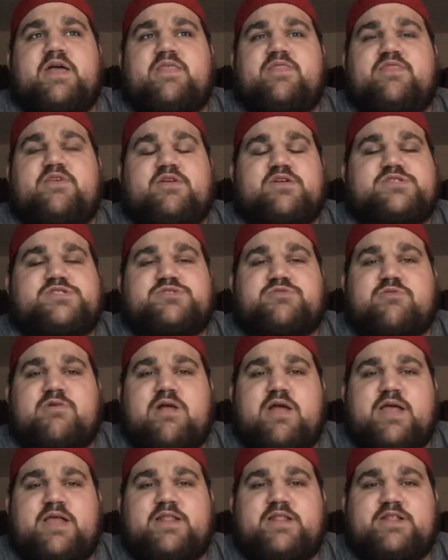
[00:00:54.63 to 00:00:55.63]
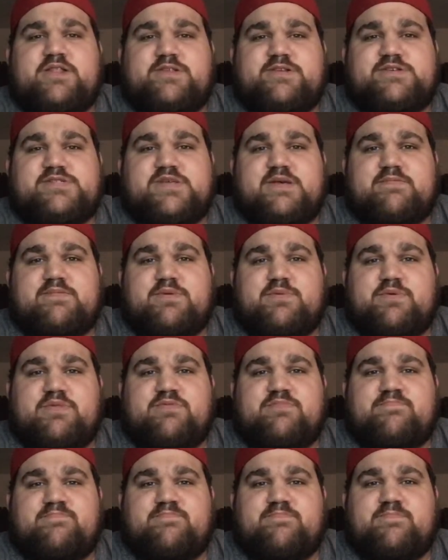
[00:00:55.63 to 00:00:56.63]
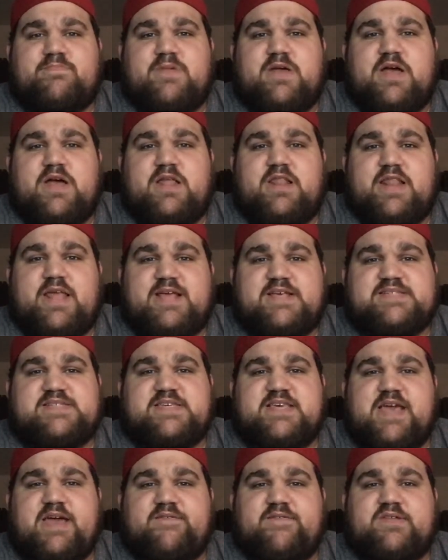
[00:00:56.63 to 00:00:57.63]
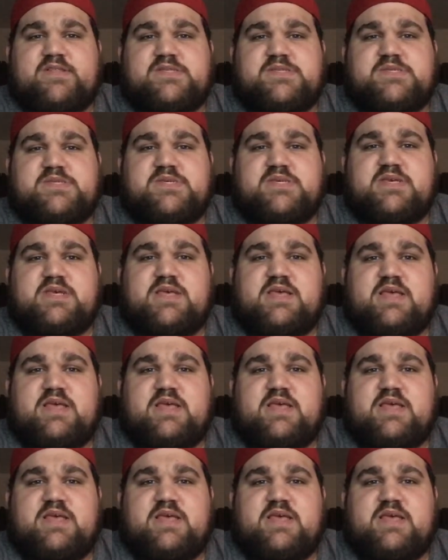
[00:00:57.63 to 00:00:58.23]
they're trying to do something with Lacey Evans.